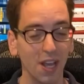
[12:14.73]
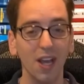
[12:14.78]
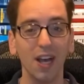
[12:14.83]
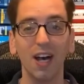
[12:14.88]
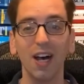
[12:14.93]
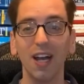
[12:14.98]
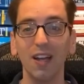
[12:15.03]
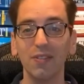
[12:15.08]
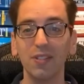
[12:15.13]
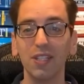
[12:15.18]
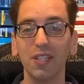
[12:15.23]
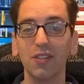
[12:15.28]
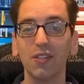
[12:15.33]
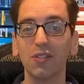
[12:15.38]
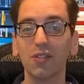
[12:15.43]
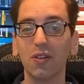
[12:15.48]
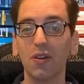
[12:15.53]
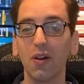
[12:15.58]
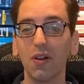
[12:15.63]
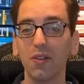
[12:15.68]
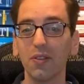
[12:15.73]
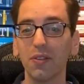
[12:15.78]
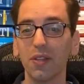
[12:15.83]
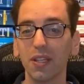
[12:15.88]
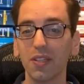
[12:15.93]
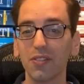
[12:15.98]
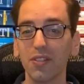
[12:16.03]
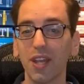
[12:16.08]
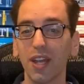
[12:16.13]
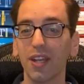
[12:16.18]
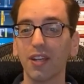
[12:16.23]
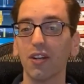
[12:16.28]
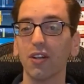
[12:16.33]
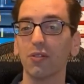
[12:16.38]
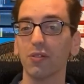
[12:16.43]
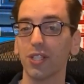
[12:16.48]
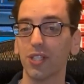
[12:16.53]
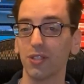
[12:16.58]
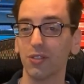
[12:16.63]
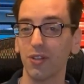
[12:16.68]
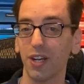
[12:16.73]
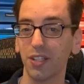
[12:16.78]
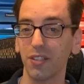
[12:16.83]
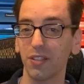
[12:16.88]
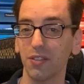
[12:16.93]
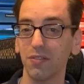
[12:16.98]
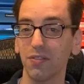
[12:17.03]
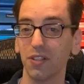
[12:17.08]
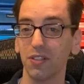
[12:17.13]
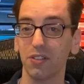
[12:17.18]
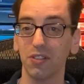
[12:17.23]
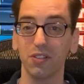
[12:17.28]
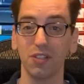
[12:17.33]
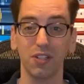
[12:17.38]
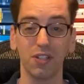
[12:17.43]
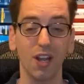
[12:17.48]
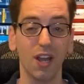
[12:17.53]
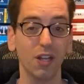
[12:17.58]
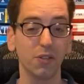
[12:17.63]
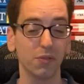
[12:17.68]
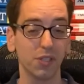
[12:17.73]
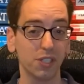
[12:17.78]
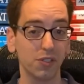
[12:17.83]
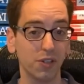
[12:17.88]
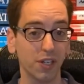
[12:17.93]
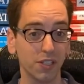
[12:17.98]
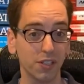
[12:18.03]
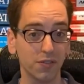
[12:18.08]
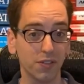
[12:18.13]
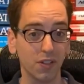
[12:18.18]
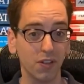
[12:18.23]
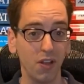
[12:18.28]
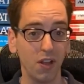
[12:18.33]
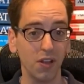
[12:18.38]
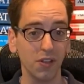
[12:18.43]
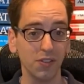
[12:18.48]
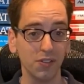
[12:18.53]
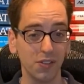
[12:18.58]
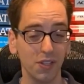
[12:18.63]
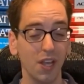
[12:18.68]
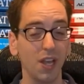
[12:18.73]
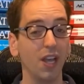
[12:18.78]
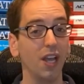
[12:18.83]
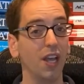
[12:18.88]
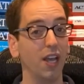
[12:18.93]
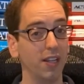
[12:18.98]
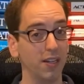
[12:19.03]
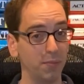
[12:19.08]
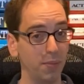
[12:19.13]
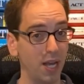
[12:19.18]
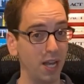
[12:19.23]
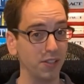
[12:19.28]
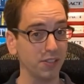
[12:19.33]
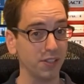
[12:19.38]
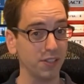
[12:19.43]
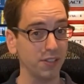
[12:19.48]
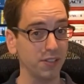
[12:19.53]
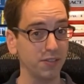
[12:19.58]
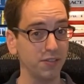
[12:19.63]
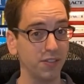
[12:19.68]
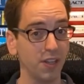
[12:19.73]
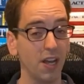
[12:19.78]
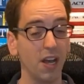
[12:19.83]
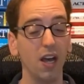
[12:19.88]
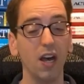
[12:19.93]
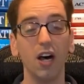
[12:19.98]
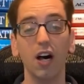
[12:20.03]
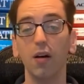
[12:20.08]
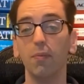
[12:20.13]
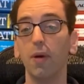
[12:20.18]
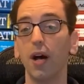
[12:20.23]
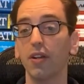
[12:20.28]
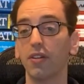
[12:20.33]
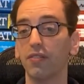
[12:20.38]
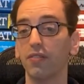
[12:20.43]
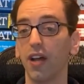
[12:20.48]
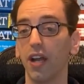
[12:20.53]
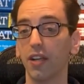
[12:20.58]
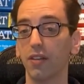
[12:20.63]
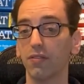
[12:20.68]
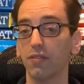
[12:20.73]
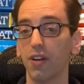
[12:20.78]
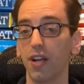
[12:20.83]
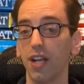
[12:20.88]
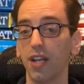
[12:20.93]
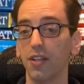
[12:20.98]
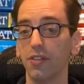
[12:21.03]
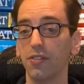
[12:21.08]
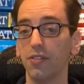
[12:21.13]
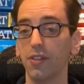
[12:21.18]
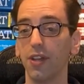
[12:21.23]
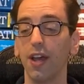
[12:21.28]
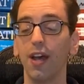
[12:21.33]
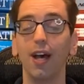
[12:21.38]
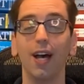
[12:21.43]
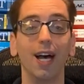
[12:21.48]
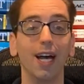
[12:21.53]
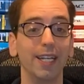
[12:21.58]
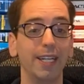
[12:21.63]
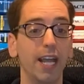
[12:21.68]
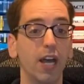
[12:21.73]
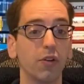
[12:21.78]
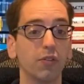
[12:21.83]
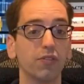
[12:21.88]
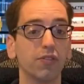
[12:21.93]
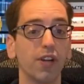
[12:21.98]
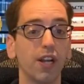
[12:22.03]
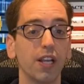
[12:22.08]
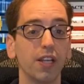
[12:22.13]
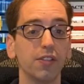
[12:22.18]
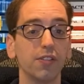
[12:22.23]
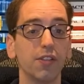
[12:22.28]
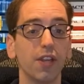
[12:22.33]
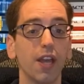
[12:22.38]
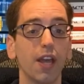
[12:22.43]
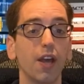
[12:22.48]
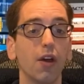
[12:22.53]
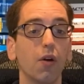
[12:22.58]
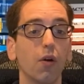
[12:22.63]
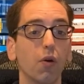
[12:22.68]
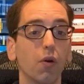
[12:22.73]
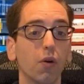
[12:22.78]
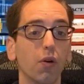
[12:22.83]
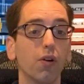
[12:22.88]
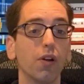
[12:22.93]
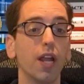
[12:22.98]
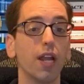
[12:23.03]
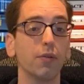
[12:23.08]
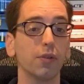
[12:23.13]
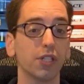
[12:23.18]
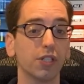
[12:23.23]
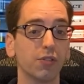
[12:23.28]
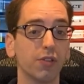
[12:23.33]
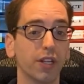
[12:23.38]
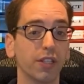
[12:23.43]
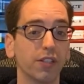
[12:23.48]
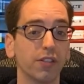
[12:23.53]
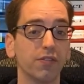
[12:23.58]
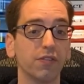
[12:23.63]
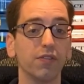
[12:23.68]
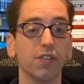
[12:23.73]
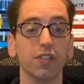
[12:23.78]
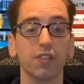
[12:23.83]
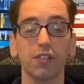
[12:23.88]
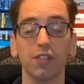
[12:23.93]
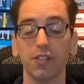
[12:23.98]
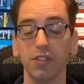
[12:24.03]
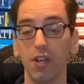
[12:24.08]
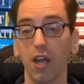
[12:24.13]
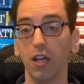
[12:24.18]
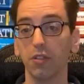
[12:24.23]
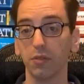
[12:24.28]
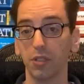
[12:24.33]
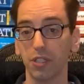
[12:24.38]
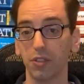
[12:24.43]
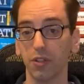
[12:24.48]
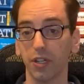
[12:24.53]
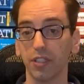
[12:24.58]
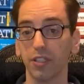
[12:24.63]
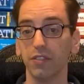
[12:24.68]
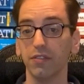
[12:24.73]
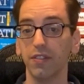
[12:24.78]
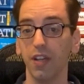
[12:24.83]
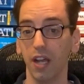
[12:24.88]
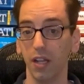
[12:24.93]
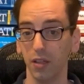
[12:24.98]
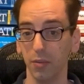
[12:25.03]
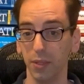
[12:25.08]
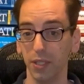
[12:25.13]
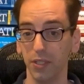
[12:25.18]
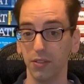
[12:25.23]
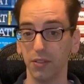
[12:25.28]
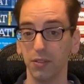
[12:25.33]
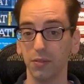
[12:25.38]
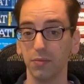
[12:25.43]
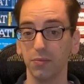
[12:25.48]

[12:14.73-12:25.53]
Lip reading: I've seen this called things like a restrictive versus a non-restrictive clause, an appositive, a modifying phrase, a noun phrase, or a restrictive versus non-restrictive element.